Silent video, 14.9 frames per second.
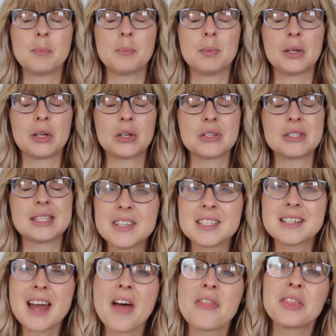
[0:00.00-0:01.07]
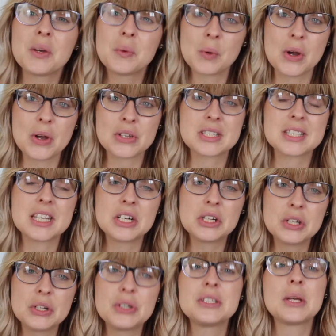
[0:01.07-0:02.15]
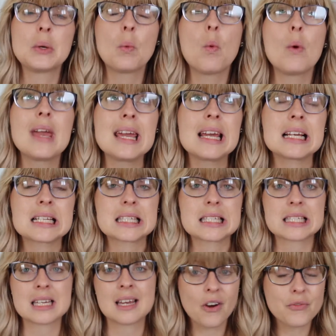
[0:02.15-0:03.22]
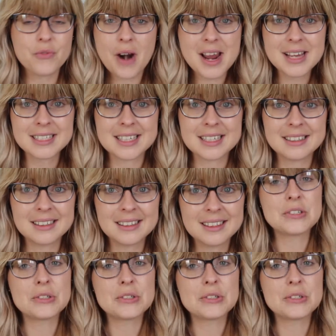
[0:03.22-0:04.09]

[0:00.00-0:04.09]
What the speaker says: because there's nothing worse than losing weeks of writing.